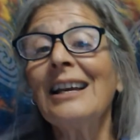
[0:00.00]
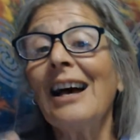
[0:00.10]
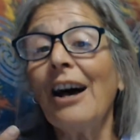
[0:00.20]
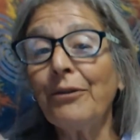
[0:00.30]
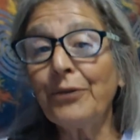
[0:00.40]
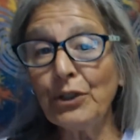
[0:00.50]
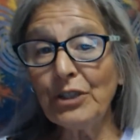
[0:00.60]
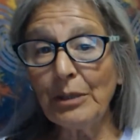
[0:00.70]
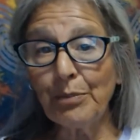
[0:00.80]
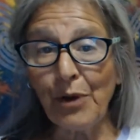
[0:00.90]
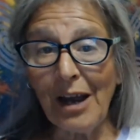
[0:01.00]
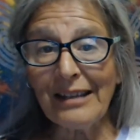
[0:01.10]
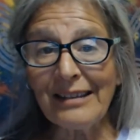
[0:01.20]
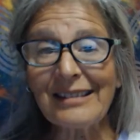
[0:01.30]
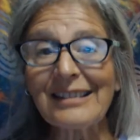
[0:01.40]
A few deep
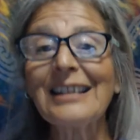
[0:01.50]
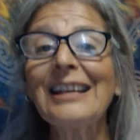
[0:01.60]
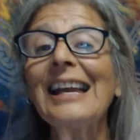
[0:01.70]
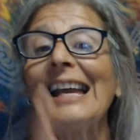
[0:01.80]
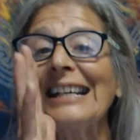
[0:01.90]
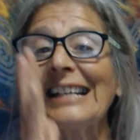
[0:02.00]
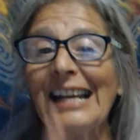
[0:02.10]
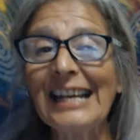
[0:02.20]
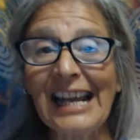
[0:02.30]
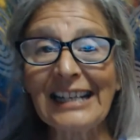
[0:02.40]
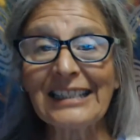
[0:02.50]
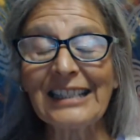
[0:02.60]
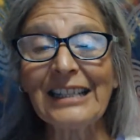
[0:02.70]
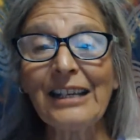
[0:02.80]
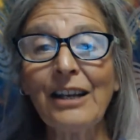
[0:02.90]
breaths and
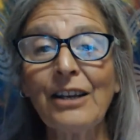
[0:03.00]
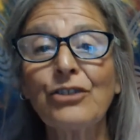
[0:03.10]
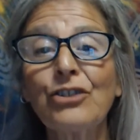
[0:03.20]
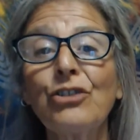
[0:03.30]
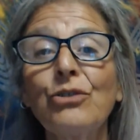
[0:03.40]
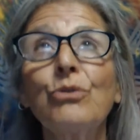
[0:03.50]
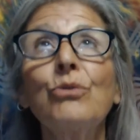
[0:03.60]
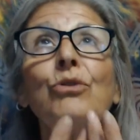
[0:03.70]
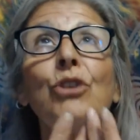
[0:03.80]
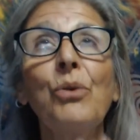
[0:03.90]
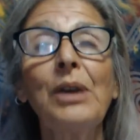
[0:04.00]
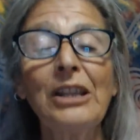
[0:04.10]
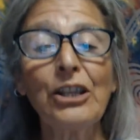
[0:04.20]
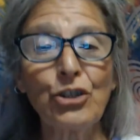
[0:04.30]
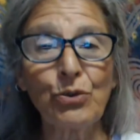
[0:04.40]
connecting to knowing
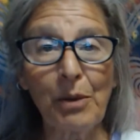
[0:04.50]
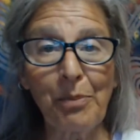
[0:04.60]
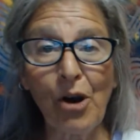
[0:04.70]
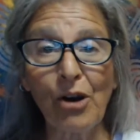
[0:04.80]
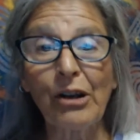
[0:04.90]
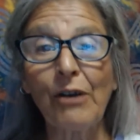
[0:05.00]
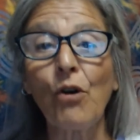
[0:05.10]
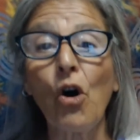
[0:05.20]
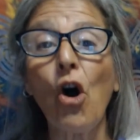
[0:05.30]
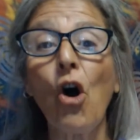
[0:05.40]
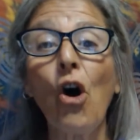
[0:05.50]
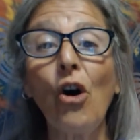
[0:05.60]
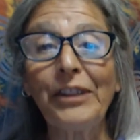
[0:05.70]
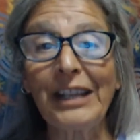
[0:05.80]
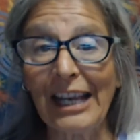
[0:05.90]
that you are part of all
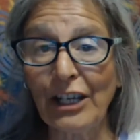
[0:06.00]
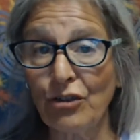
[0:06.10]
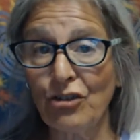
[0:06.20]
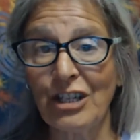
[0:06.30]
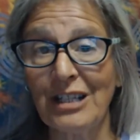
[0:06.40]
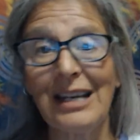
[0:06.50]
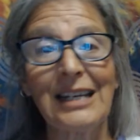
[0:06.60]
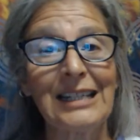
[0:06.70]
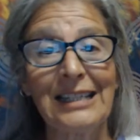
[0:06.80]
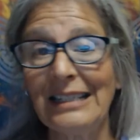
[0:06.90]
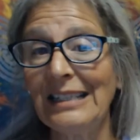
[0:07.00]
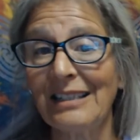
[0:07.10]
the energy that is.